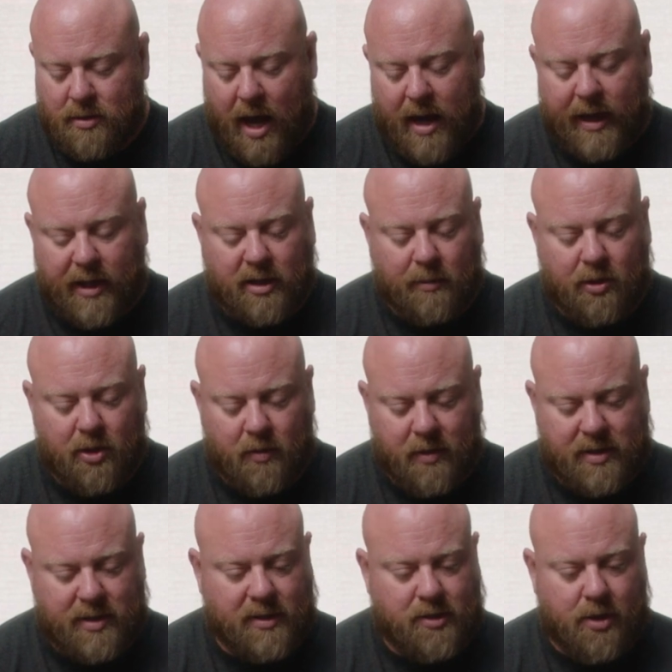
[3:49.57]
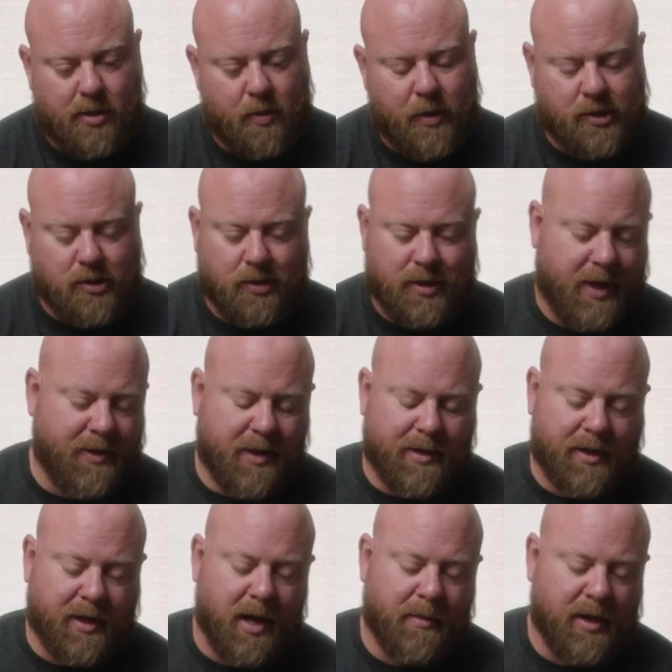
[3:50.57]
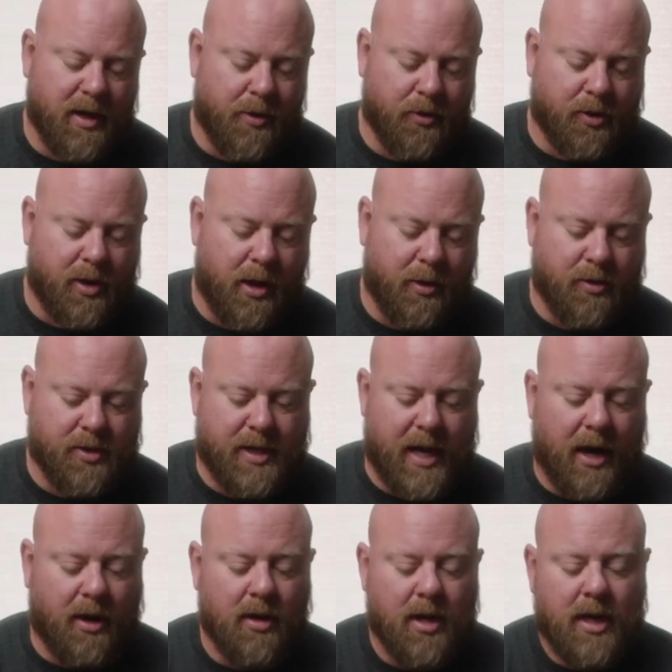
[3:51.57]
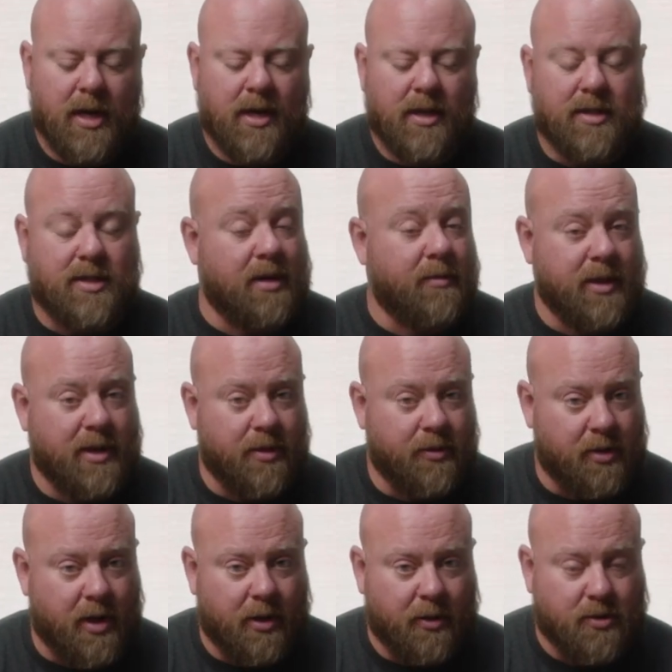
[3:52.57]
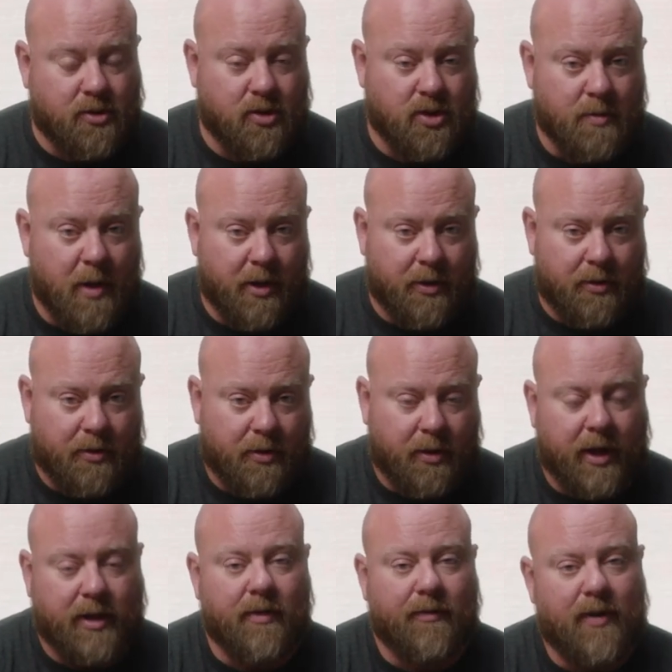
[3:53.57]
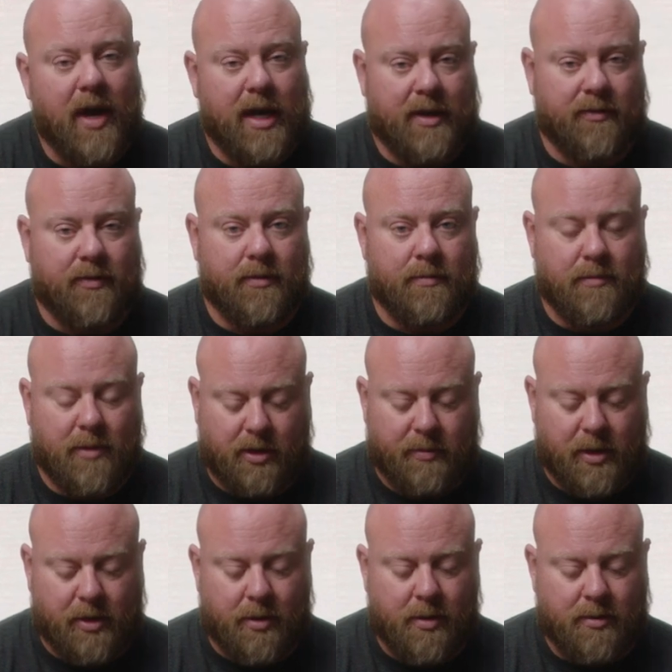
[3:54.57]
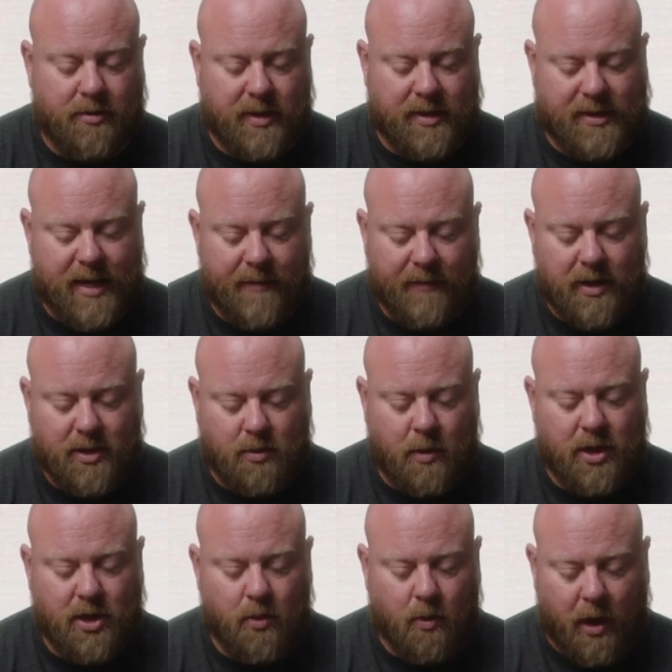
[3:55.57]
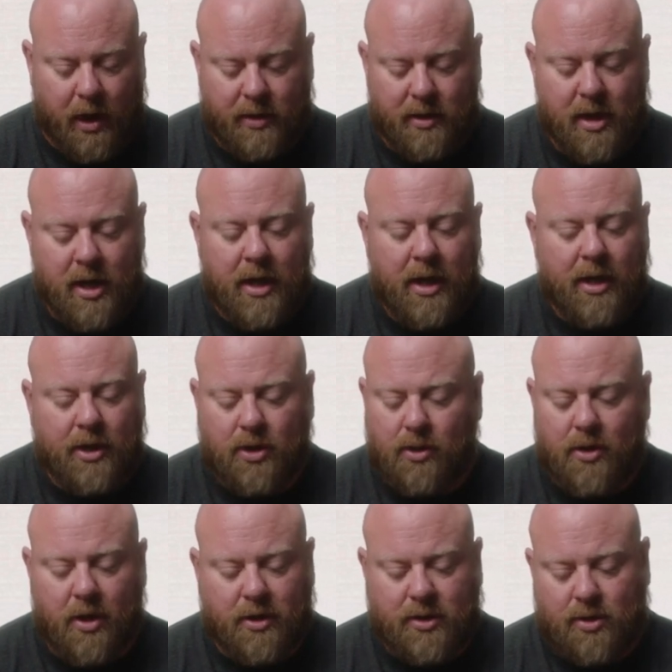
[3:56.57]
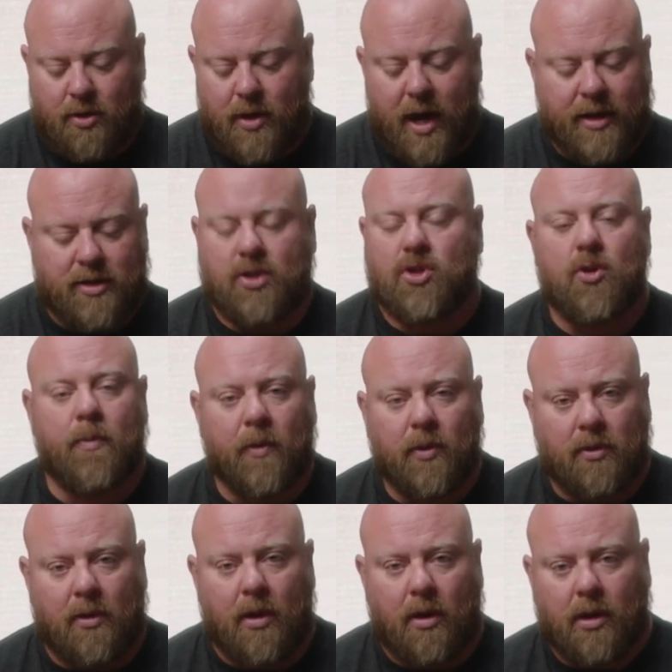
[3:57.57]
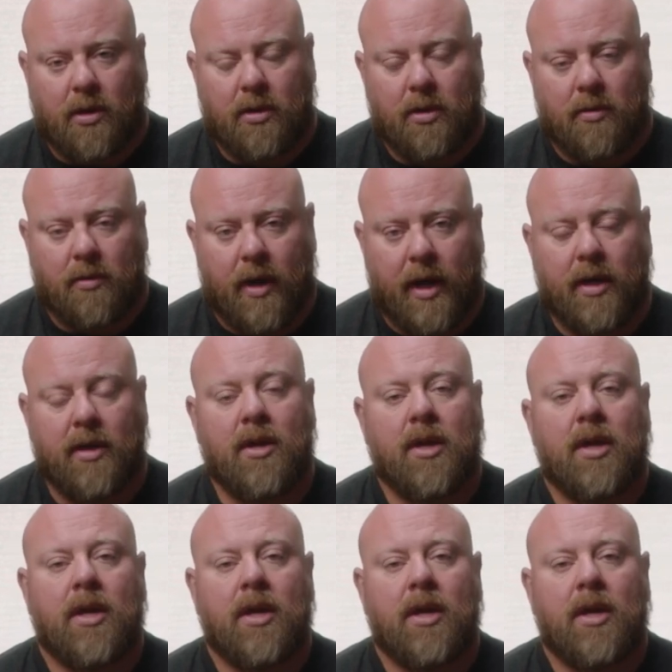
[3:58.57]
I got the blue ones. These are the originals. I think they come in other colors now. Some of the other colors are smaller. They're like the 5 millimeter. The 7 is what you want. You'll notice they're not super long, right?